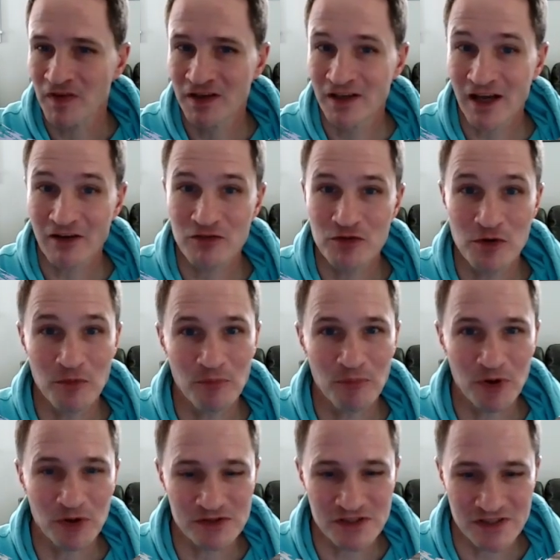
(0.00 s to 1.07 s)
haven't
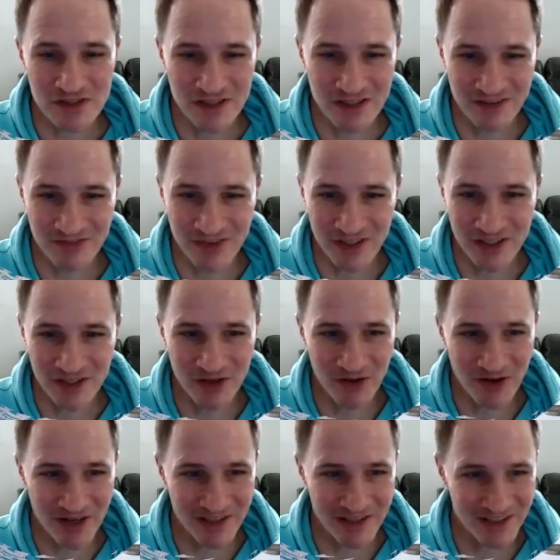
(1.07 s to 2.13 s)
posted a video
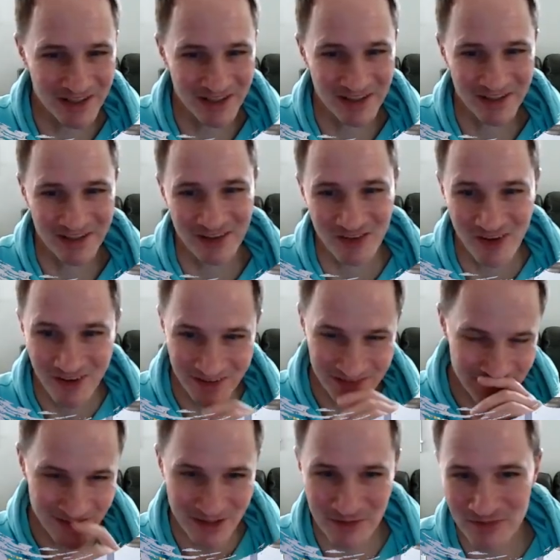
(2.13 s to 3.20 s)
on here in a long
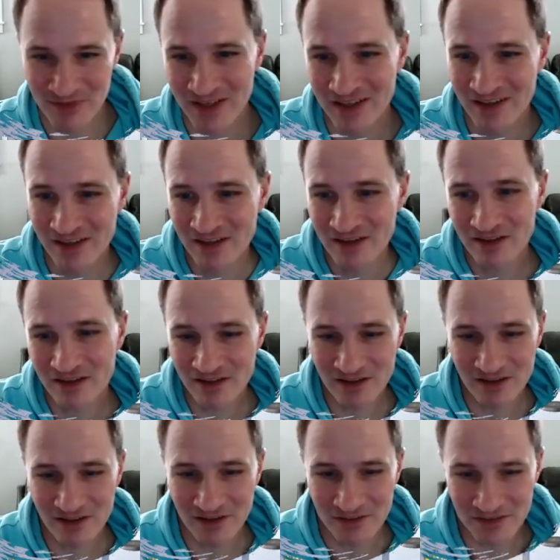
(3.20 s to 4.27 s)
time
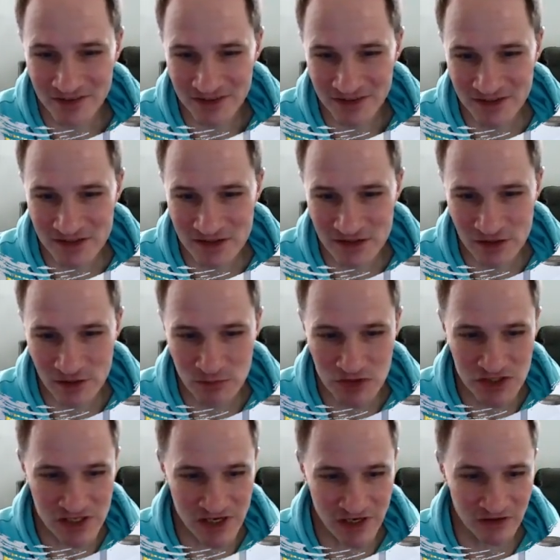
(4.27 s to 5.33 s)
on the Sims
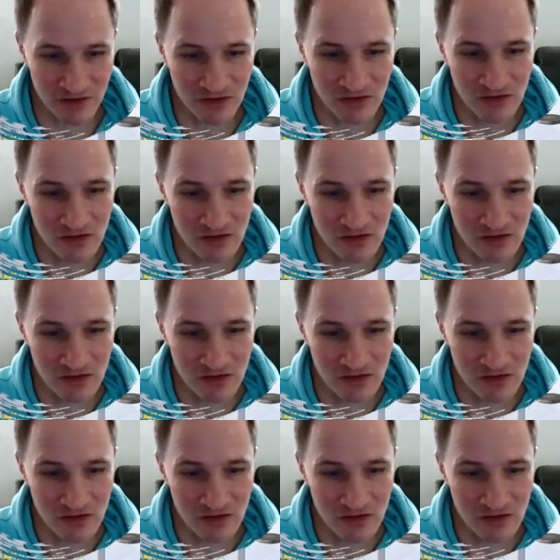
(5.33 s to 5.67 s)
channel.